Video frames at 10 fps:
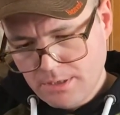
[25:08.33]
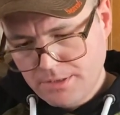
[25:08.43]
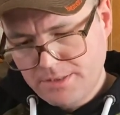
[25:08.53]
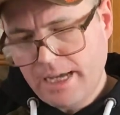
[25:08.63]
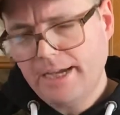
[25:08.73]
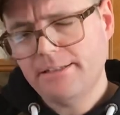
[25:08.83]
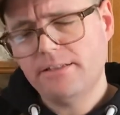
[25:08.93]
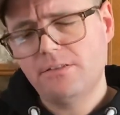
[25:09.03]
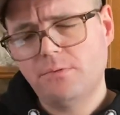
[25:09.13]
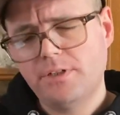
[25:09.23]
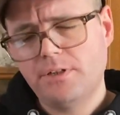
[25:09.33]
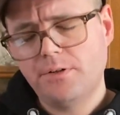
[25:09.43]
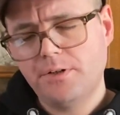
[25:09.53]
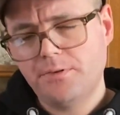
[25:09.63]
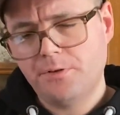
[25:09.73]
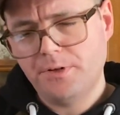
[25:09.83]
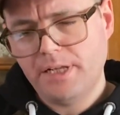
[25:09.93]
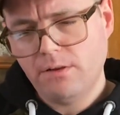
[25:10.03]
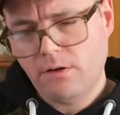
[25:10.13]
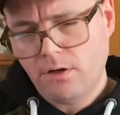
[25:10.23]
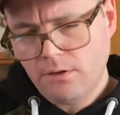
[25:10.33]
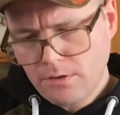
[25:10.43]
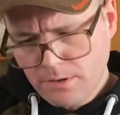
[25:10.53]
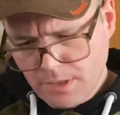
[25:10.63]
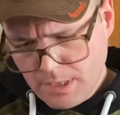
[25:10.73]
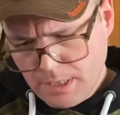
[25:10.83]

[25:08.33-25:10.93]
Size is 130 long,